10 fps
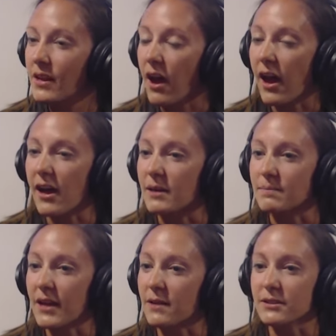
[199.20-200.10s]

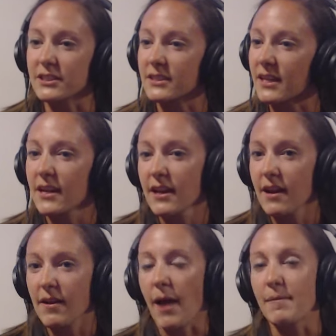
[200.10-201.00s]
um, I was just
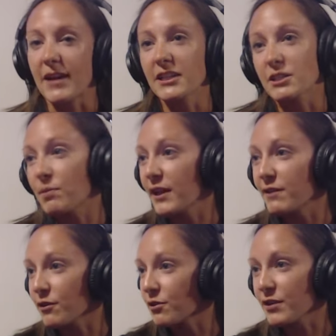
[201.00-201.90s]
I mean, I just played
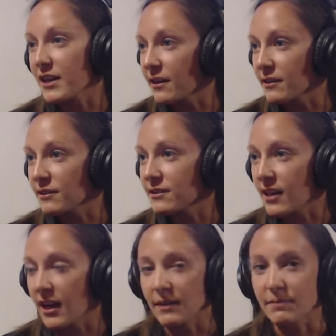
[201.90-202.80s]
for three years,
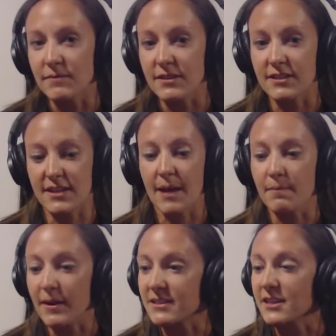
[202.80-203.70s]
um, stopped
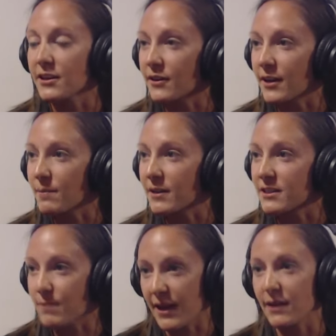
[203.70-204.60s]
my senior year
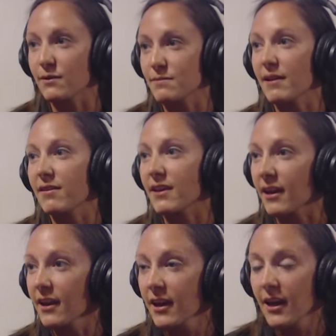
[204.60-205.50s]
because band was my
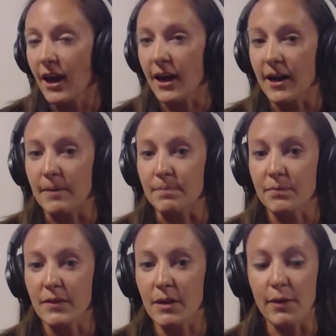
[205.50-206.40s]
thing. Mm -hmm. um,
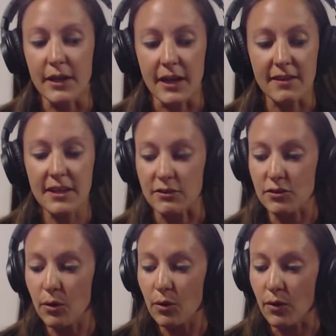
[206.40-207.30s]
but I think it's
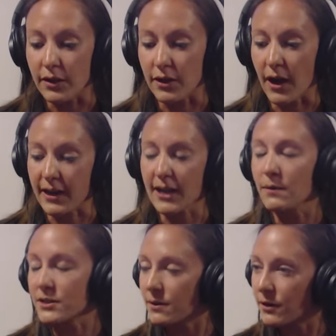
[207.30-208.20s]
cool. You know, I kind of
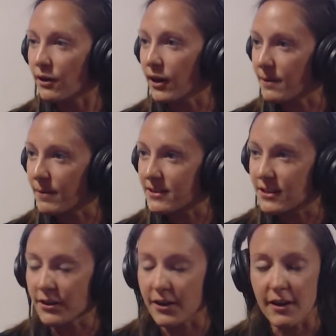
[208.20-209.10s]
wish I would have gone on my
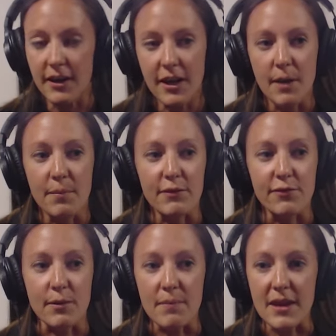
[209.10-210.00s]
senior year. But
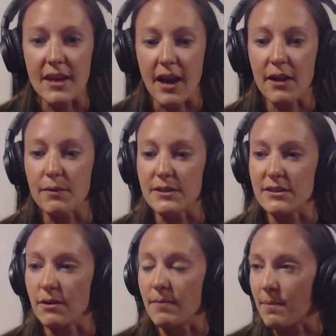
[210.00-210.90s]
for me, I always
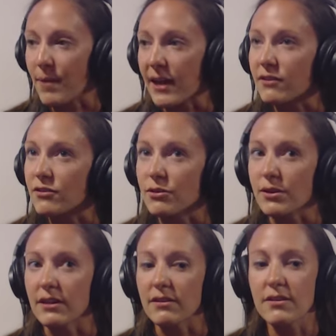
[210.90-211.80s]
tell my band
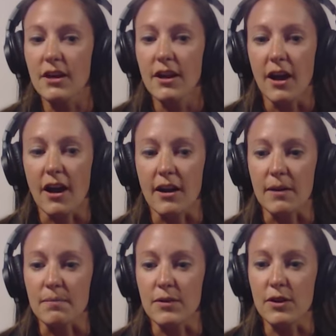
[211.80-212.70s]
students,
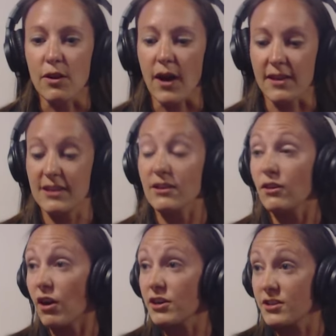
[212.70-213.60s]
um, you know, I think the
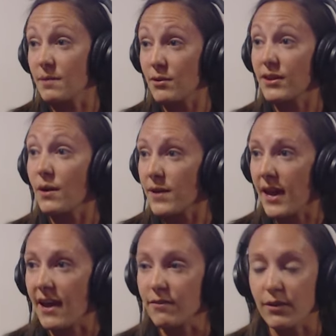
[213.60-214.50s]
large number that we
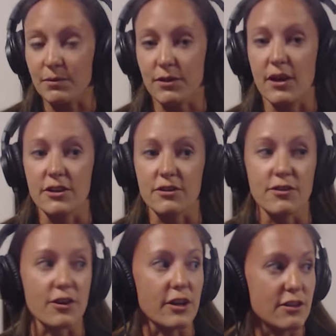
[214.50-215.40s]
have, we're up to
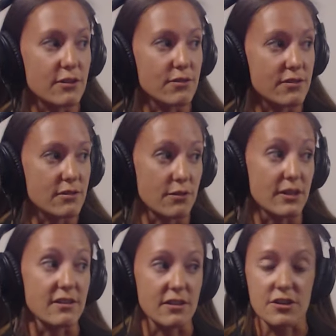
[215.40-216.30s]
132
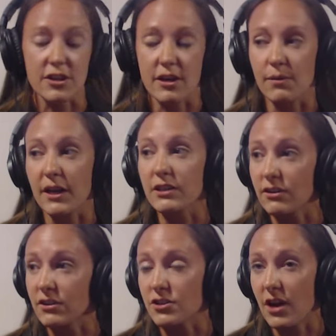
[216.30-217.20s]
students this year. Oh, when wow. I
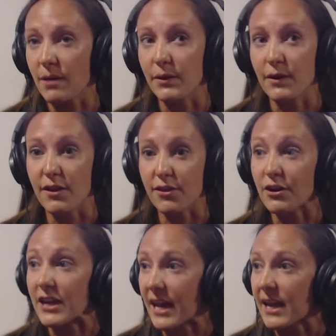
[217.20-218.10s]
took the job, we were at
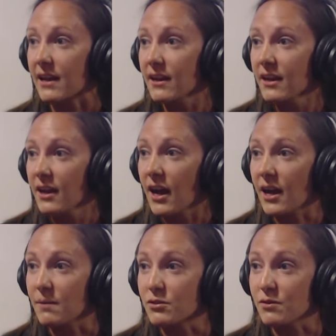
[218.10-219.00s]
38.
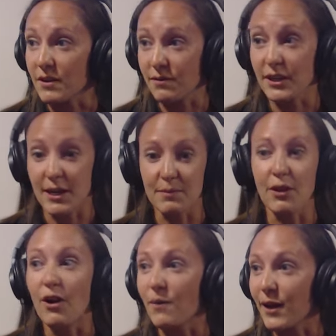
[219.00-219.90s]
Um, so we've definitely come a
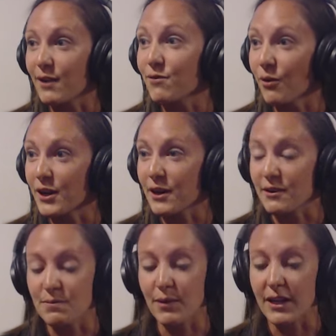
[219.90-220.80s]
long way in four
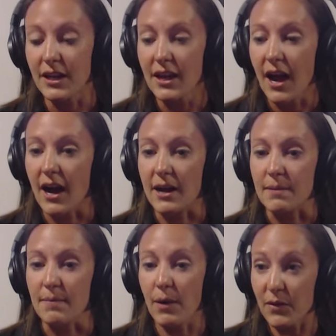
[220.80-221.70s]
years. But
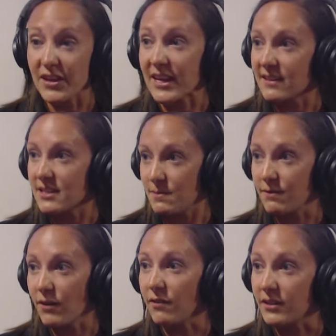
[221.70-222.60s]
um, I want the kids to be
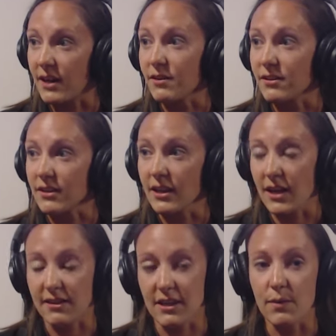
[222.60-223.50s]
involved in everything.
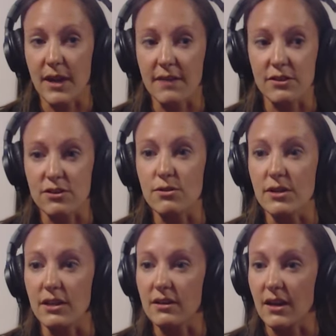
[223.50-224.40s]
I think we have a
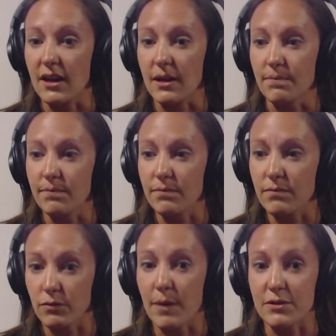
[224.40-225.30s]
student um,
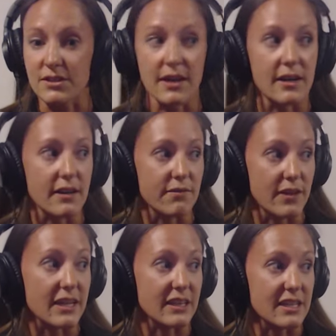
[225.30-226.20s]
representative
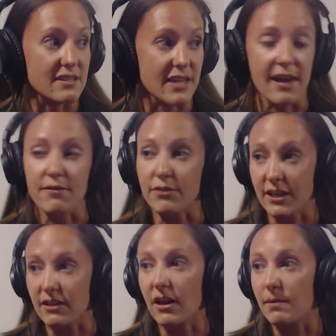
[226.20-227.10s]
in at least every
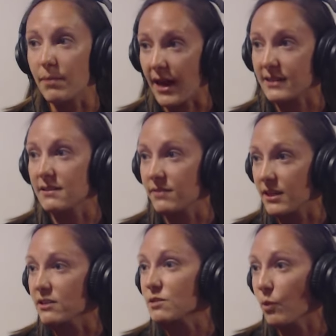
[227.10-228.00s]
club,
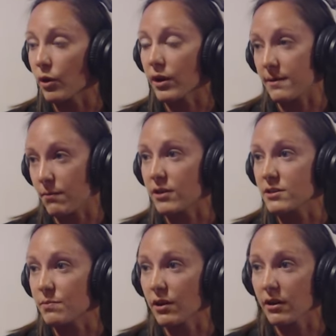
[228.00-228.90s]
activity, and sport at
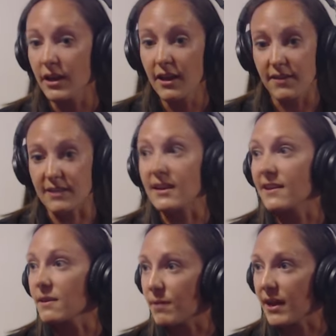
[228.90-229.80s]
Martinsburg that's
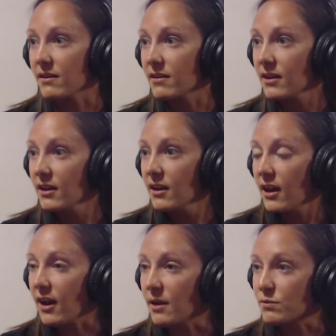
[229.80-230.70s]
in the band.
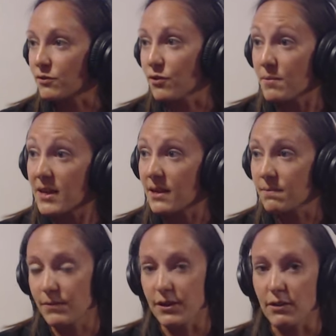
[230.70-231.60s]
Um, so for
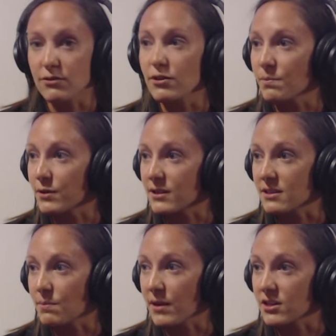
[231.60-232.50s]
me, you know, student
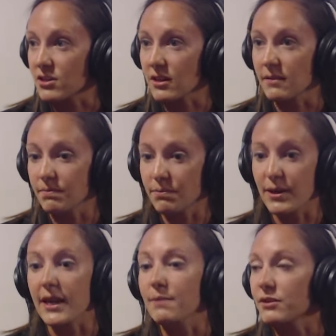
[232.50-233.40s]
participation and mm-hmm.
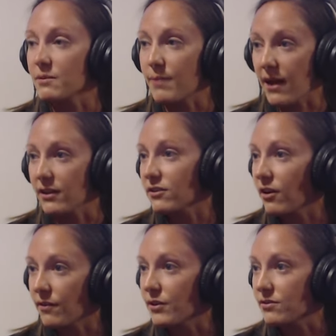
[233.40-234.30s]
being able to balance
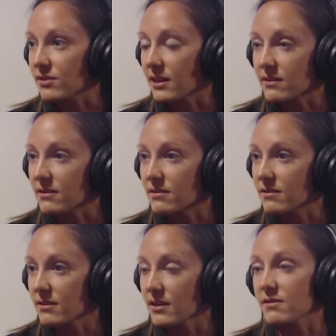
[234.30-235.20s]
all of those things
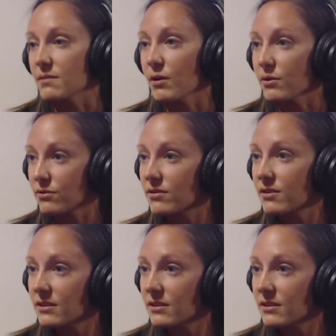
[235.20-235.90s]
is is the most.